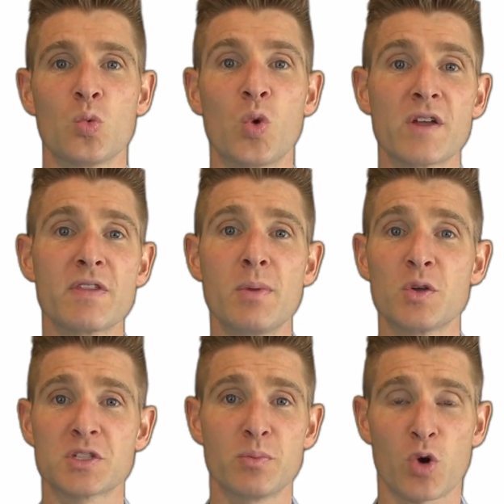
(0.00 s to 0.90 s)
One of the
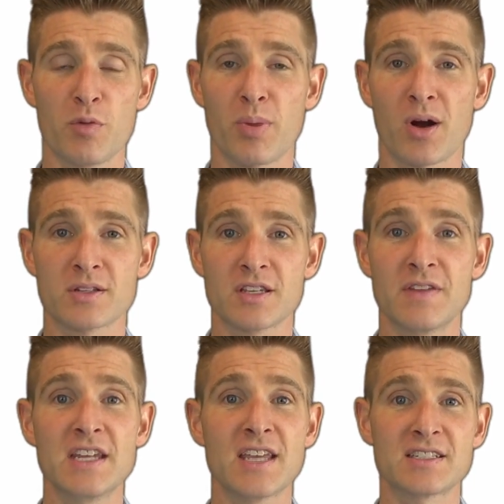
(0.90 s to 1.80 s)
most important parts
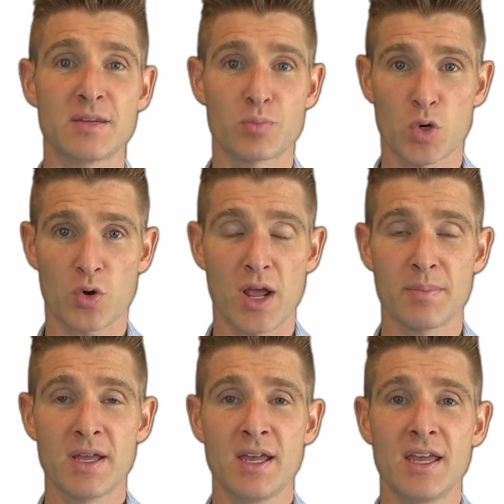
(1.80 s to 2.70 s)
of any testing
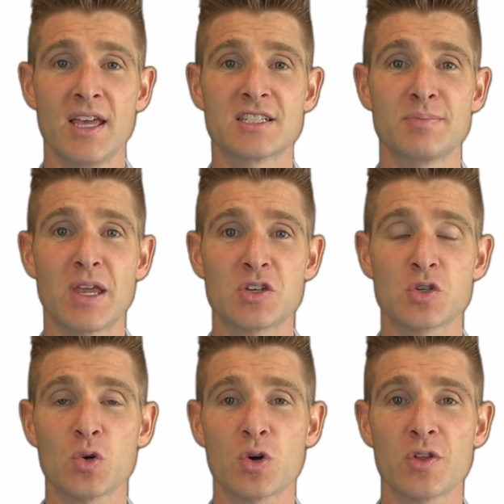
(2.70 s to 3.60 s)
program is to make
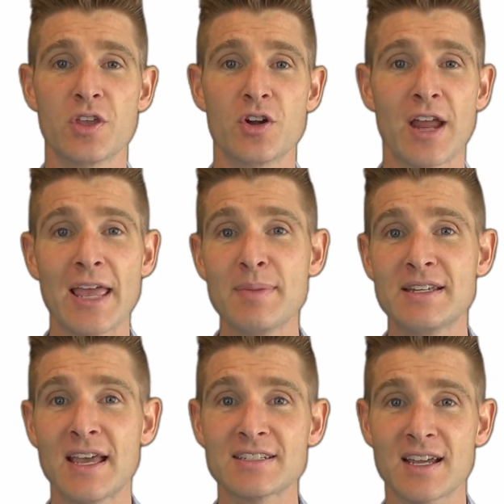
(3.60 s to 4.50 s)
sure that your A
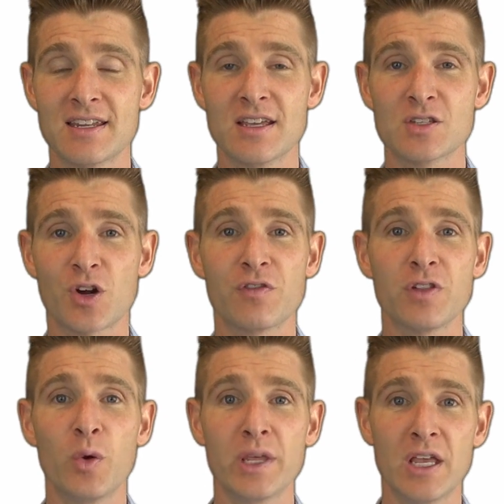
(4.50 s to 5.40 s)
B test ideas are
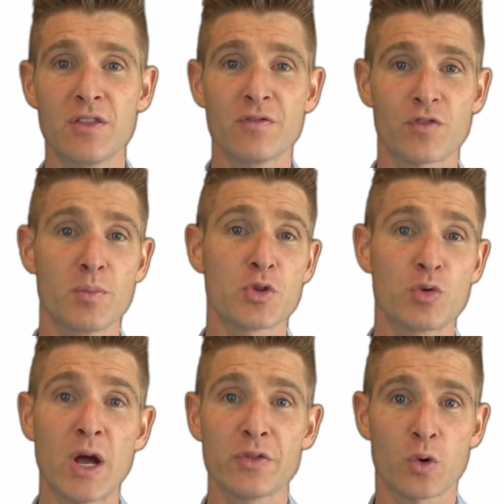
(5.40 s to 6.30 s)
flowing in from
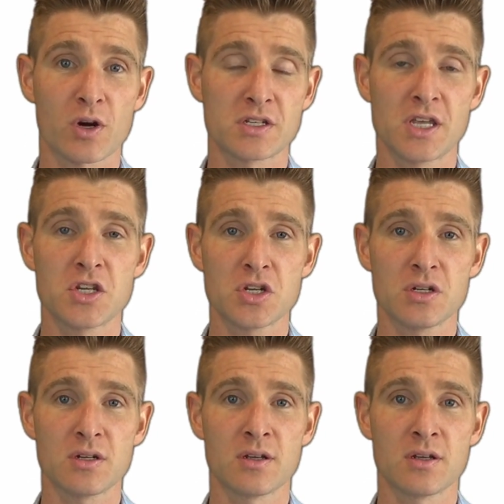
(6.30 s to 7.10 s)
throughout the organization.